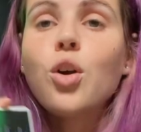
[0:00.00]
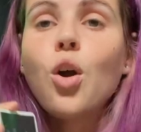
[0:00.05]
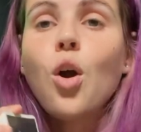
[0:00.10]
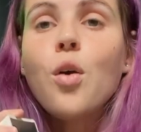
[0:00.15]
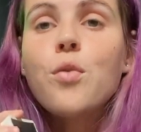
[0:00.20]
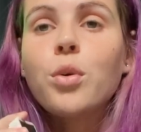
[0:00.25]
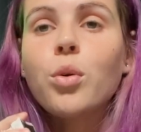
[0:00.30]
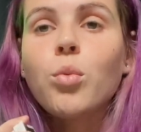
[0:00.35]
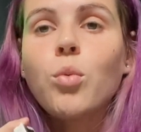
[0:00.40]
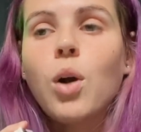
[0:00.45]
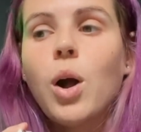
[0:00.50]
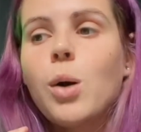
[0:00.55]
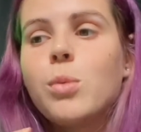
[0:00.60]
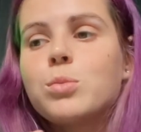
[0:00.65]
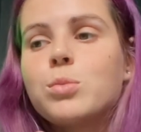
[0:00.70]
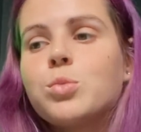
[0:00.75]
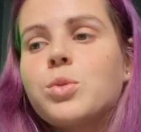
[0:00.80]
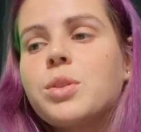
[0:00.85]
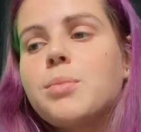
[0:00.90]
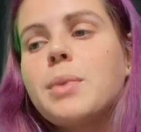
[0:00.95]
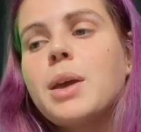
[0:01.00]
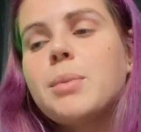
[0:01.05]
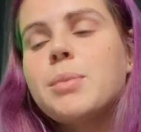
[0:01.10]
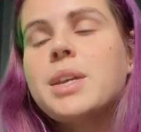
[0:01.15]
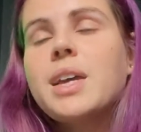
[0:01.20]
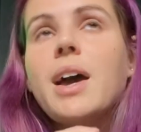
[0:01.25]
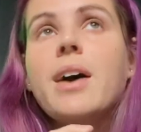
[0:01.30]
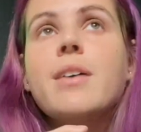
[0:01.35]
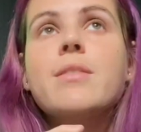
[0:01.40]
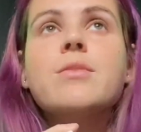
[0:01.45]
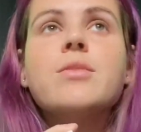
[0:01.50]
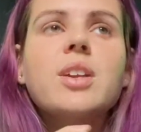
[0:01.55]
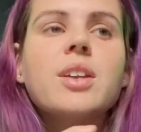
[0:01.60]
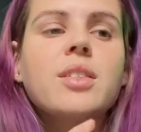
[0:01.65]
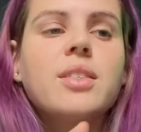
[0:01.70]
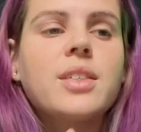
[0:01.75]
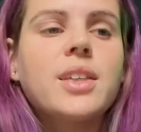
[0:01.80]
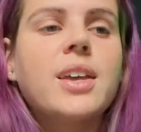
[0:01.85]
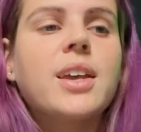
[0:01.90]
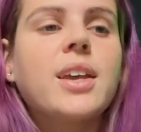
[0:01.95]
overwhelmed with maybe
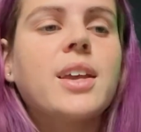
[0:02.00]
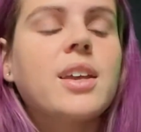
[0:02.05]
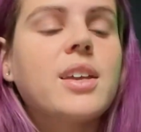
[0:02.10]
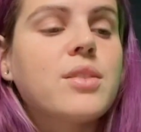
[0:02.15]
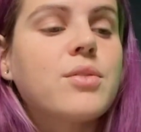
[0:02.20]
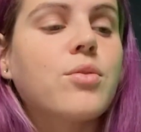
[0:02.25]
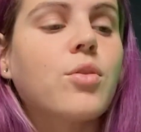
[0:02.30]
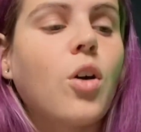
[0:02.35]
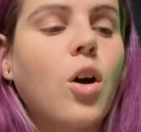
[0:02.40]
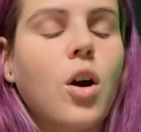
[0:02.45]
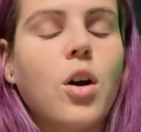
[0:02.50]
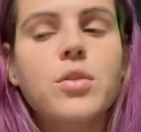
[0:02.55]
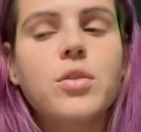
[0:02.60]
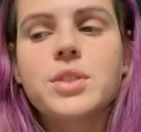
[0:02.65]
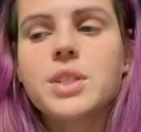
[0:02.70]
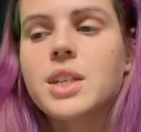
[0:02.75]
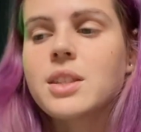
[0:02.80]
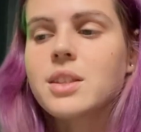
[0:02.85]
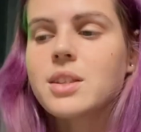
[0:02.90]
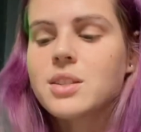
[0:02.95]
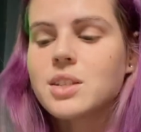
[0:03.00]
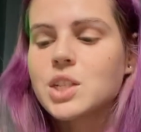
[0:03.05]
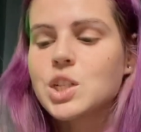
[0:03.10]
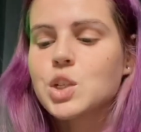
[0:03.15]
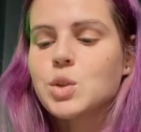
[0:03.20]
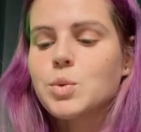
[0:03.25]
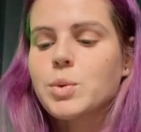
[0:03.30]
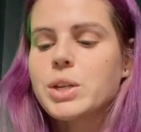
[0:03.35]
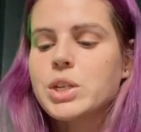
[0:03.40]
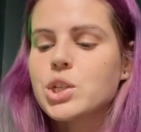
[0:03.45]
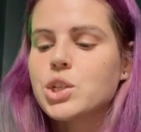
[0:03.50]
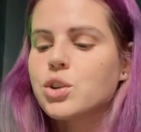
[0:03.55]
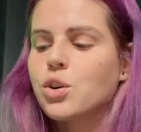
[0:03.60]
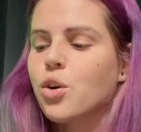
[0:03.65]
everything involved in the situation.